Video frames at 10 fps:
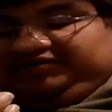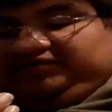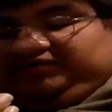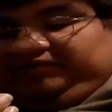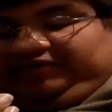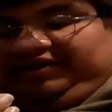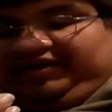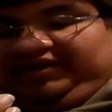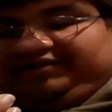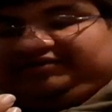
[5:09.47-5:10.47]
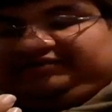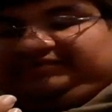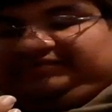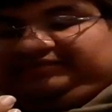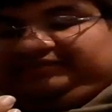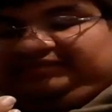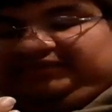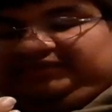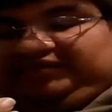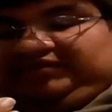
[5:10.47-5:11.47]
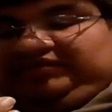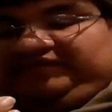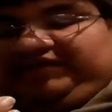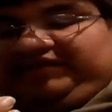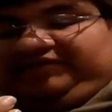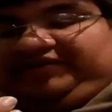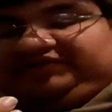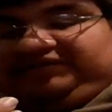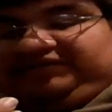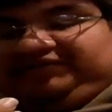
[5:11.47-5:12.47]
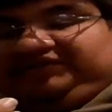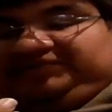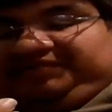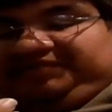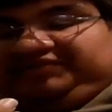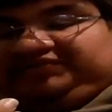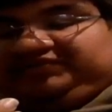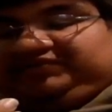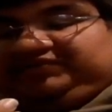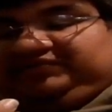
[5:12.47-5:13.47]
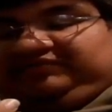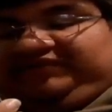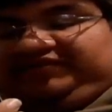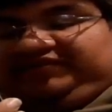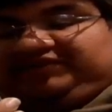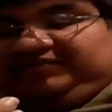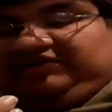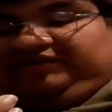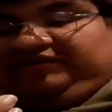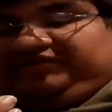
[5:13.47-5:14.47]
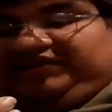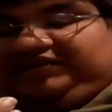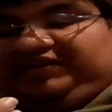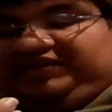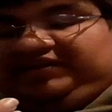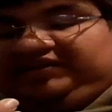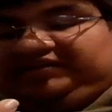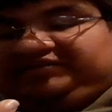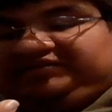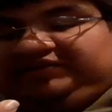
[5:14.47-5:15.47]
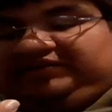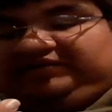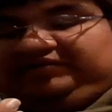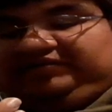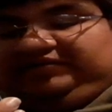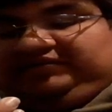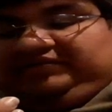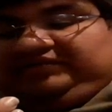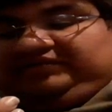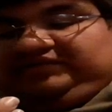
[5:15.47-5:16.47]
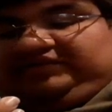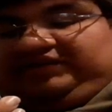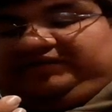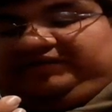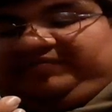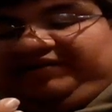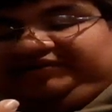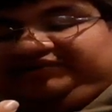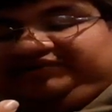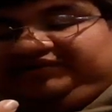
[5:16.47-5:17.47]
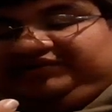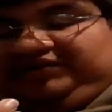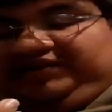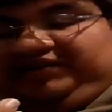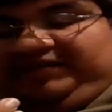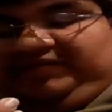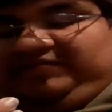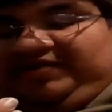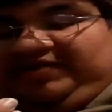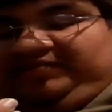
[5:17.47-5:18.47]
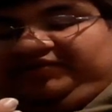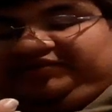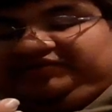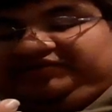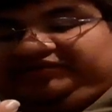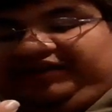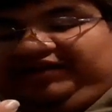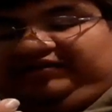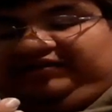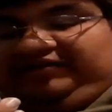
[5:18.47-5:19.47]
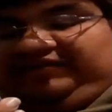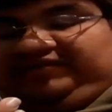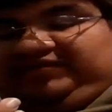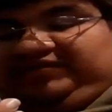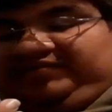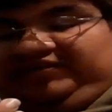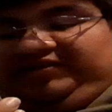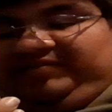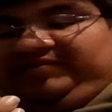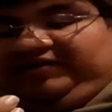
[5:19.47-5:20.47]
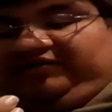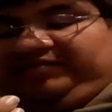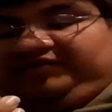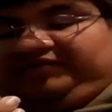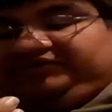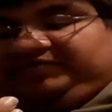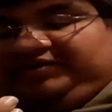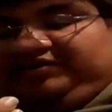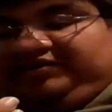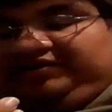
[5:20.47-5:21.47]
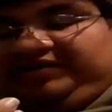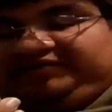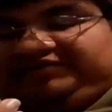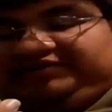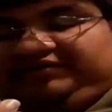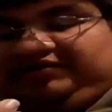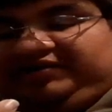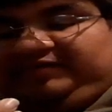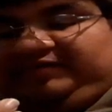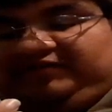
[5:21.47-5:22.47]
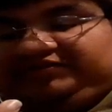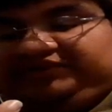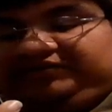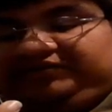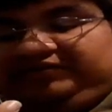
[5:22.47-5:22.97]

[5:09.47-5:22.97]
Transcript: Torrijas. Vanguard regards go when this unit is placed. Reveal the top card of your deck, and it's called card with Battle Sister in its card name. You may put it to your hand. This ability may only be used by a card name with the same card name once a turn.